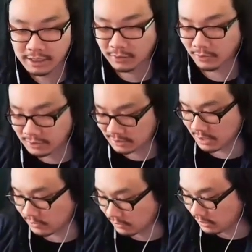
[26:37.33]
he crits
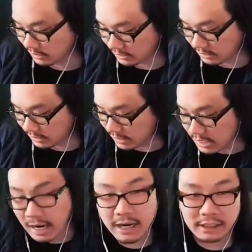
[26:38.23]
now.
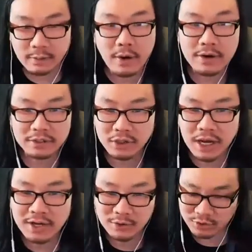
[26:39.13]
I swear he's
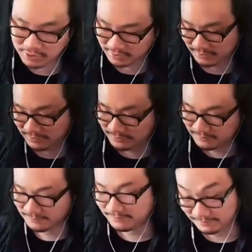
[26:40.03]
changed.
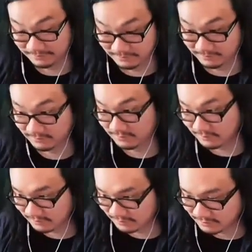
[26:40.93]
Mm-hmm.
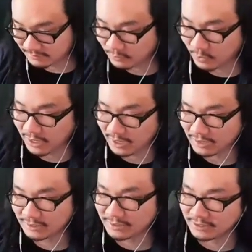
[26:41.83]
Right.
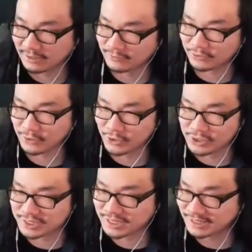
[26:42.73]
Of
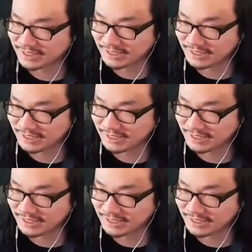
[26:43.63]
course.